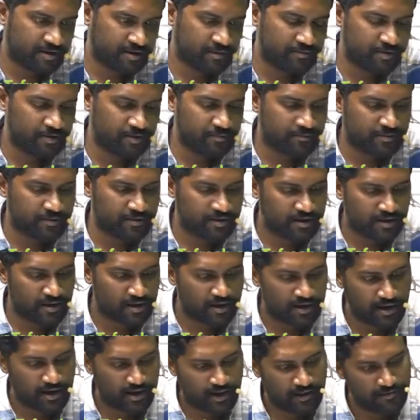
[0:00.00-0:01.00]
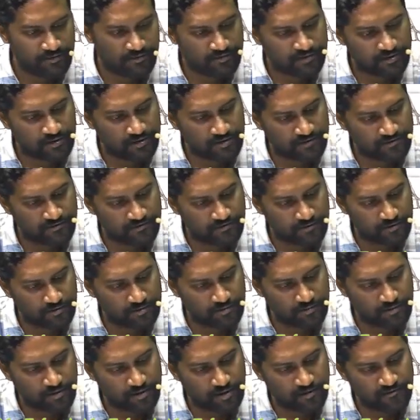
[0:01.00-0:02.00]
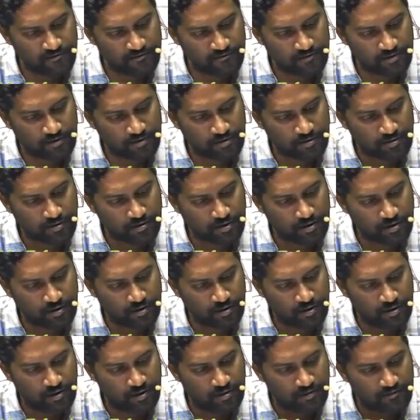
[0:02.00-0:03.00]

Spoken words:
ABPA, answer should be steroid.